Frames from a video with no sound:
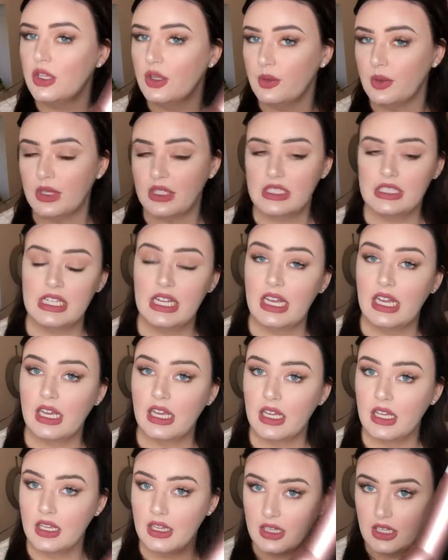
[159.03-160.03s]
You want to take
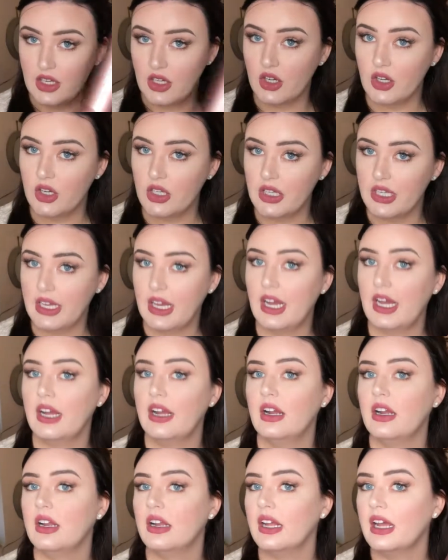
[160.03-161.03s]
the curling
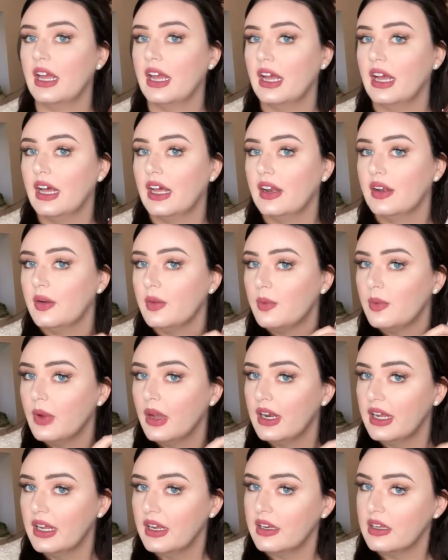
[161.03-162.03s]
iron and
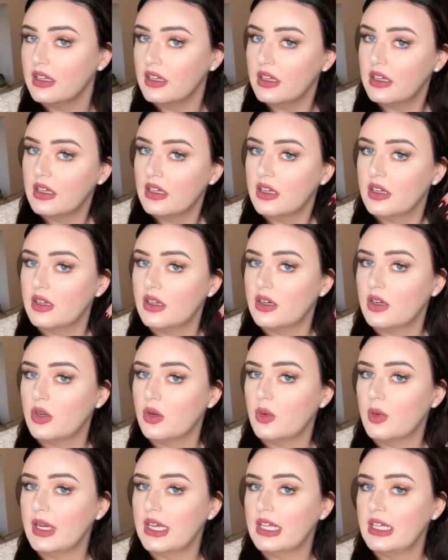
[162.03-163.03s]
run it
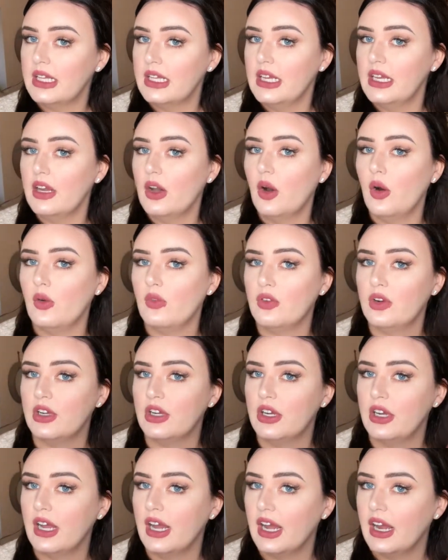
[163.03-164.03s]
quickly over
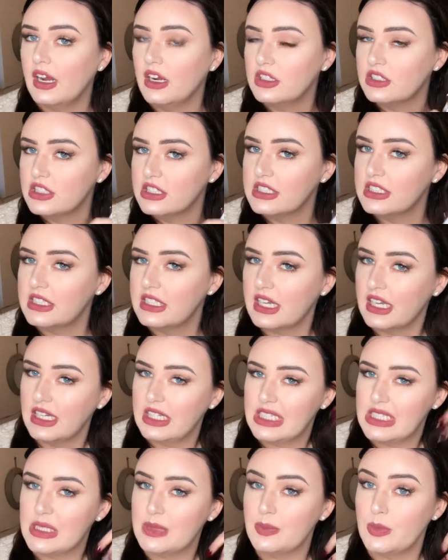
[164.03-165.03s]
your hair just to kind
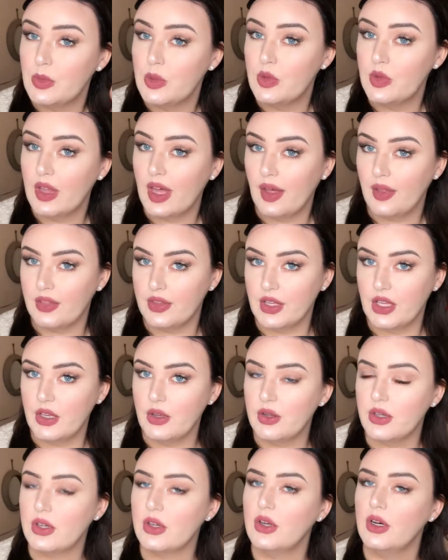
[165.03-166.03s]
of smooth out the
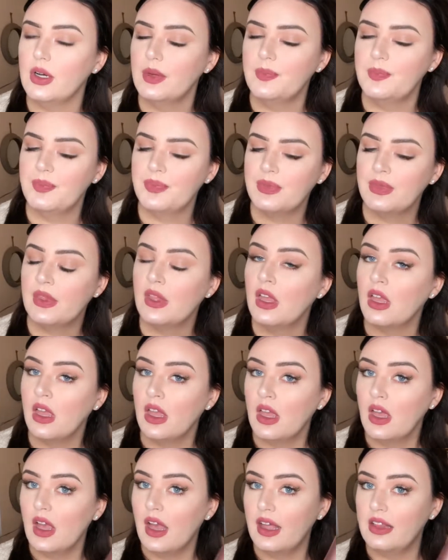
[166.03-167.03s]
cuticle.
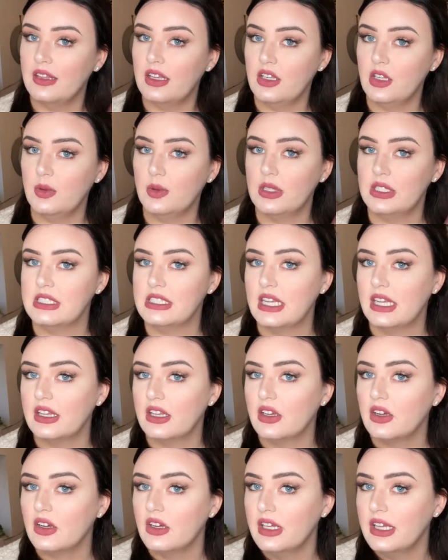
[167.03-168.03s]
And then you want to take
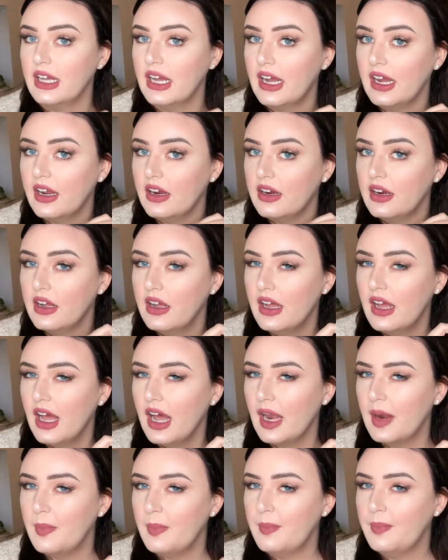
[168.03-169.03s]
the curling iron
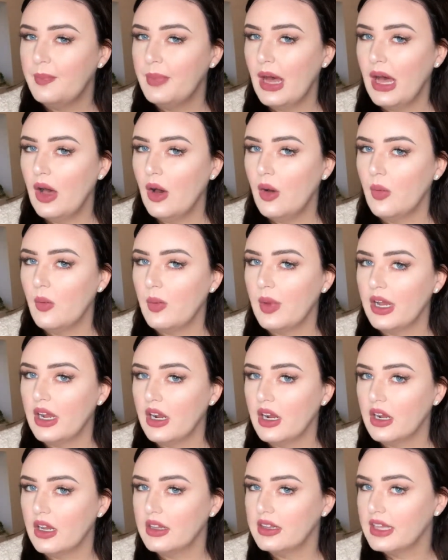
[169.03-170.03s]
at about
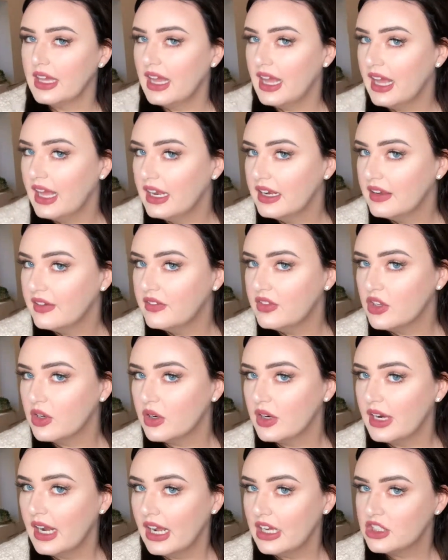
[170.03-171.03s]
where the end of
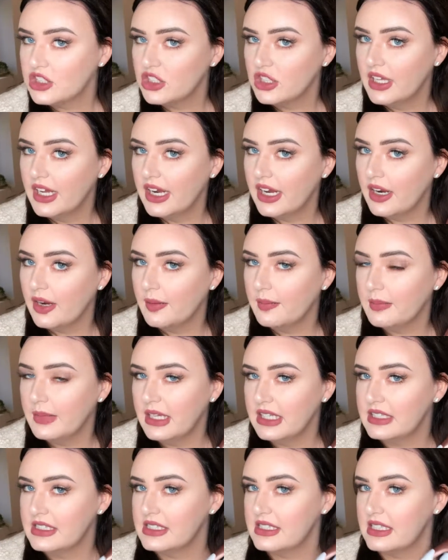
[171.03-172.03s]
your natural hair
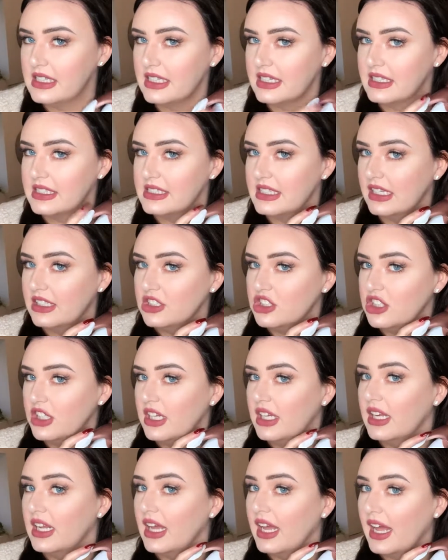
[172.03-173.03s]
meets the
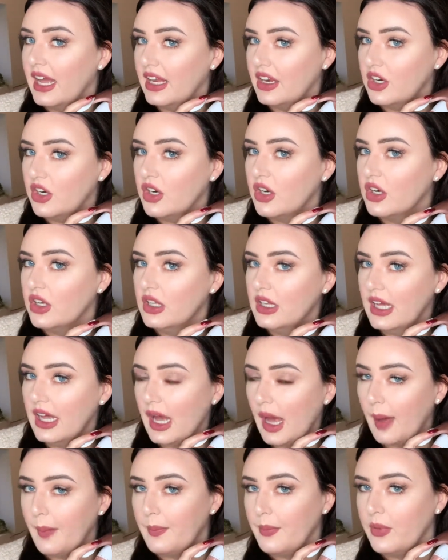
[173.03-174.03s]
extension and curl
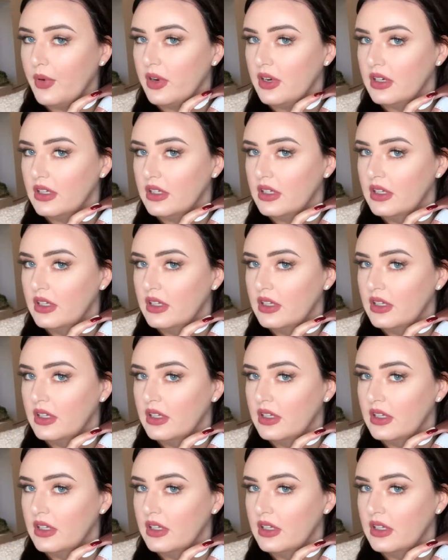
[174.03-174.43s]
it upward.